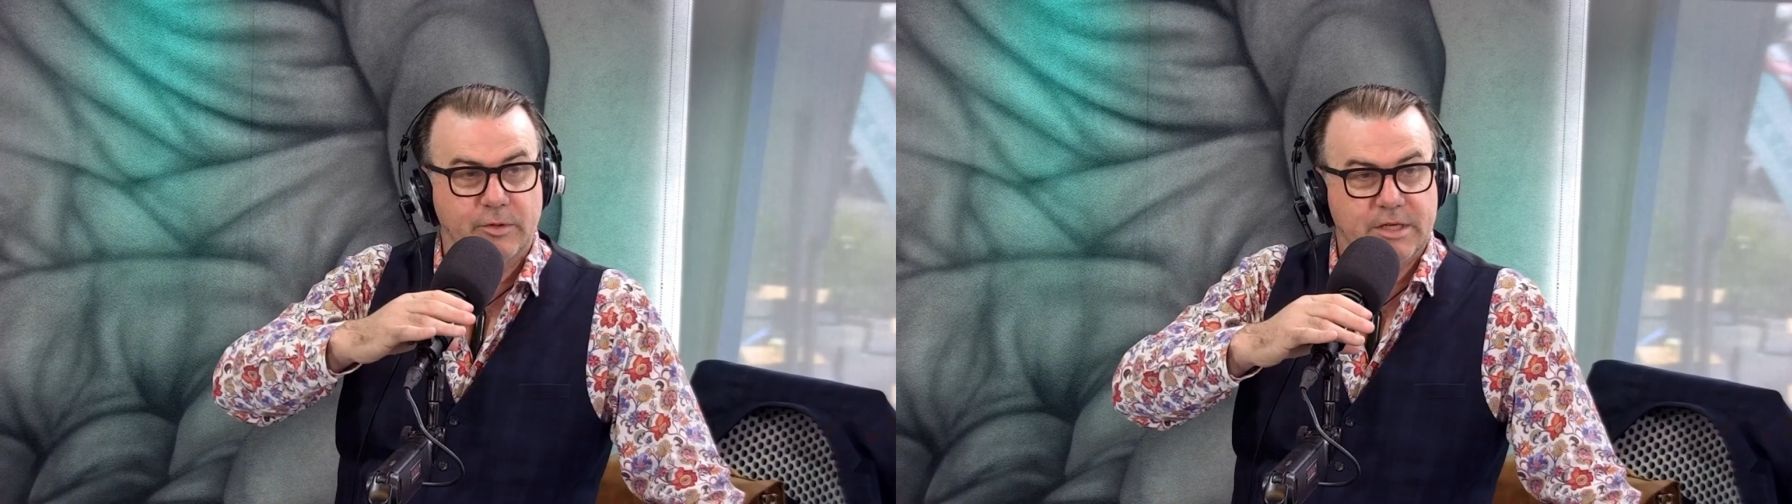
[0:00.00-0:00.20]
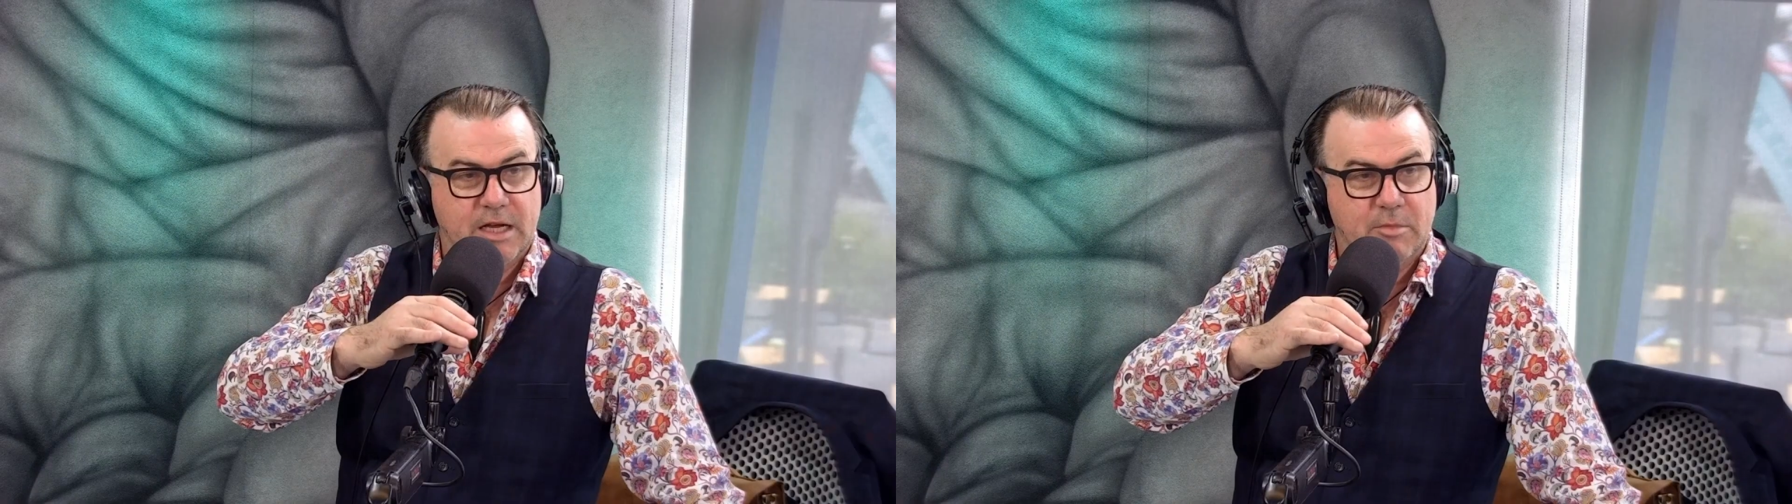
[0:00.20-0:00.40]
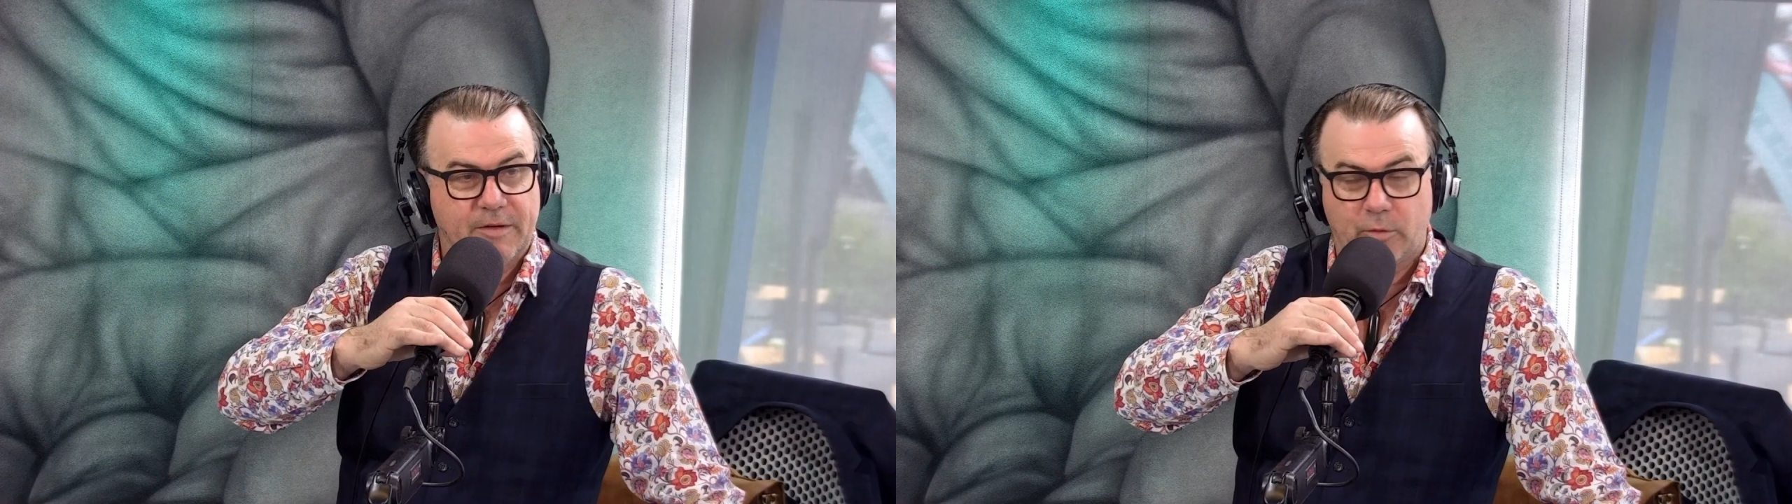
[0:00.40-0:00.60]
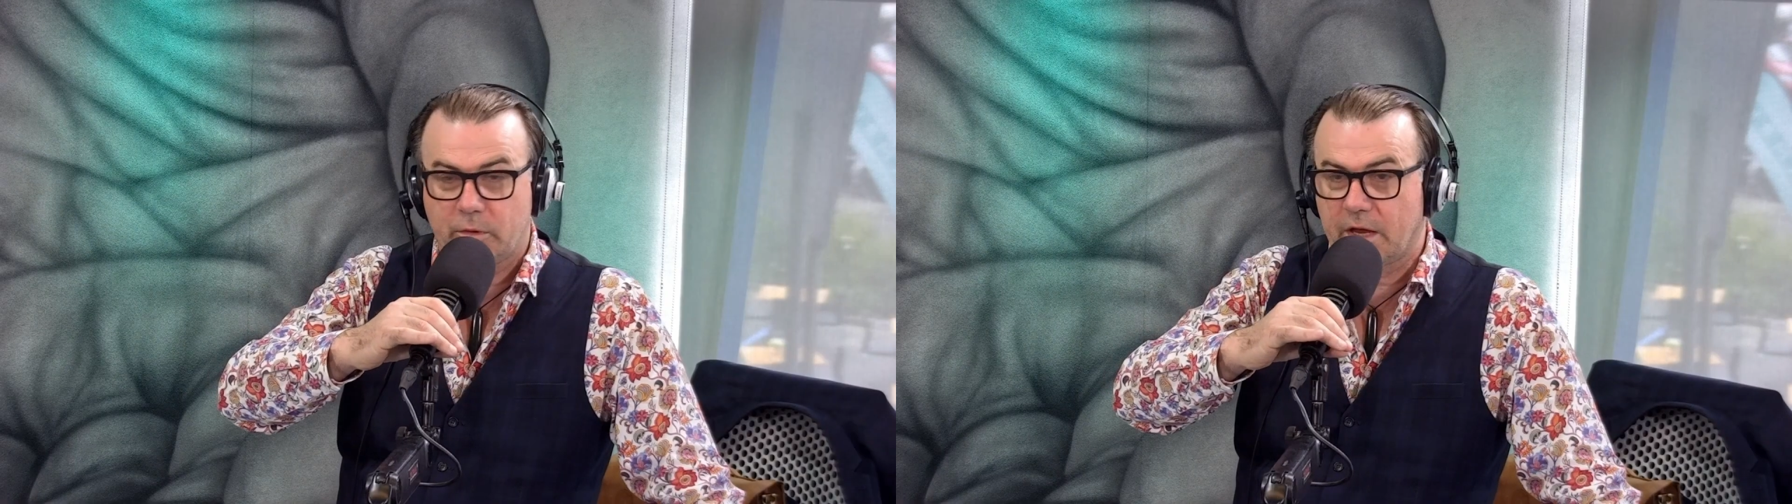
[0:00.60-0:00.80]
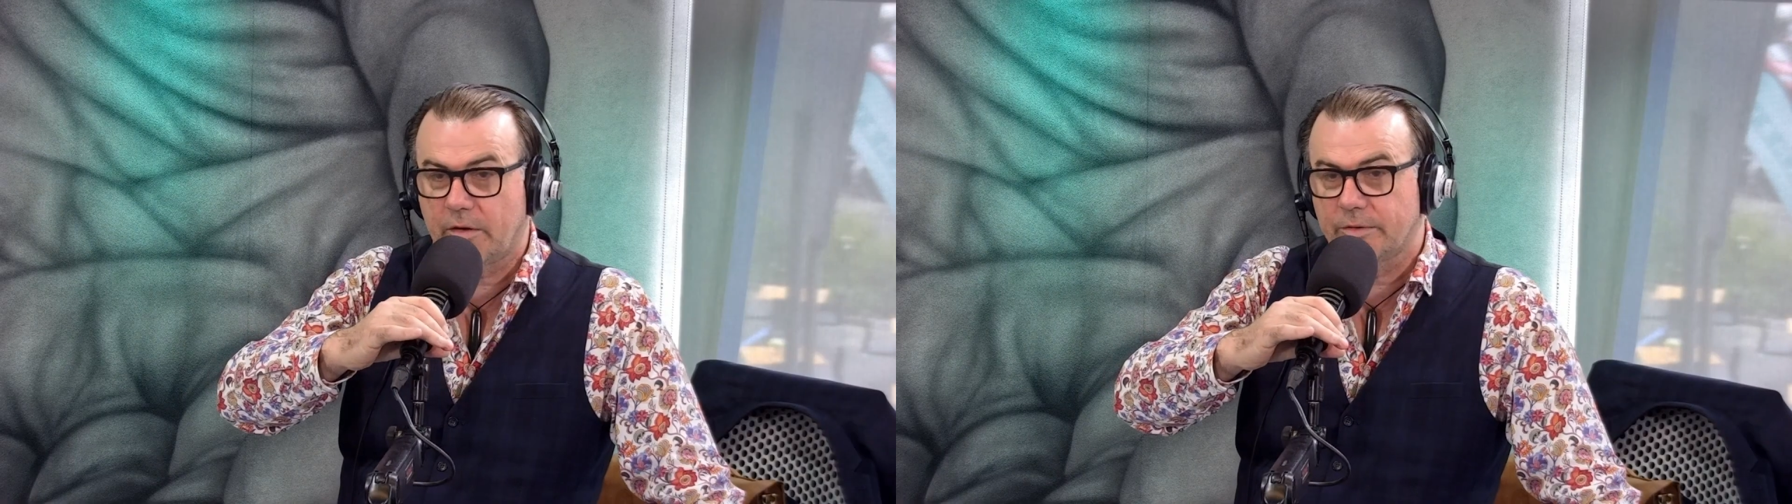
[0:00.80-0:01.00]
would say to my
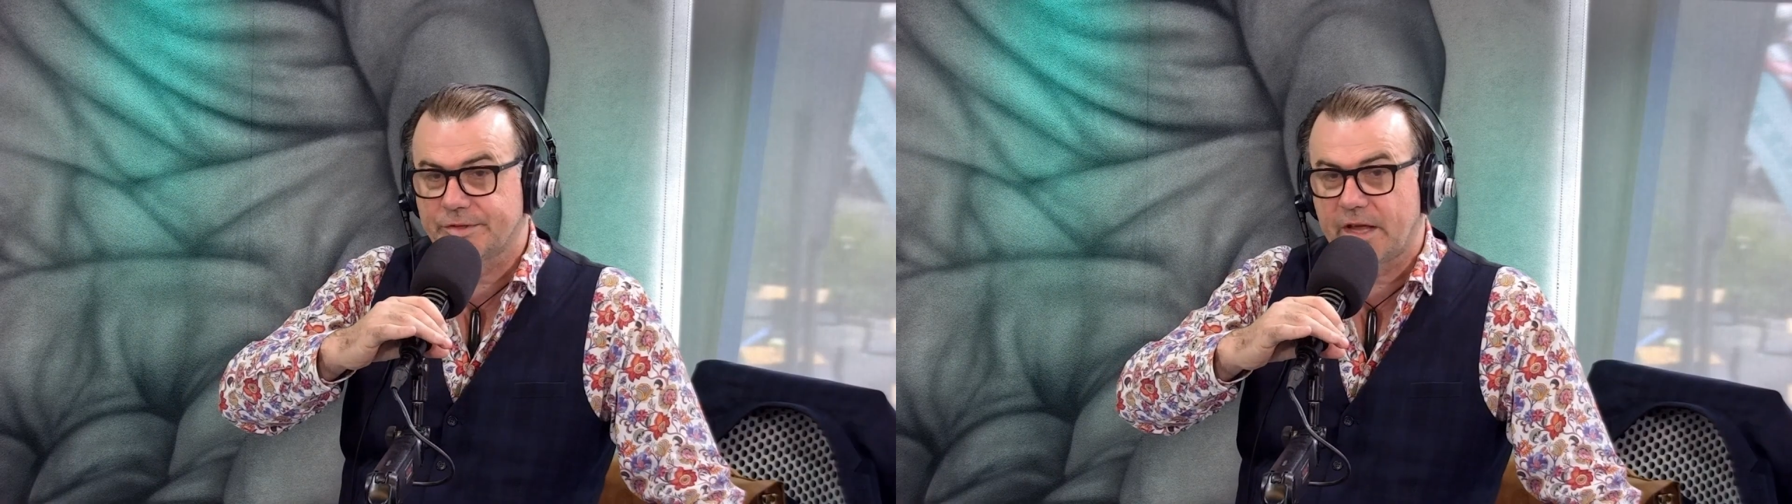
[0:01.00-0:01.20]
40-year-old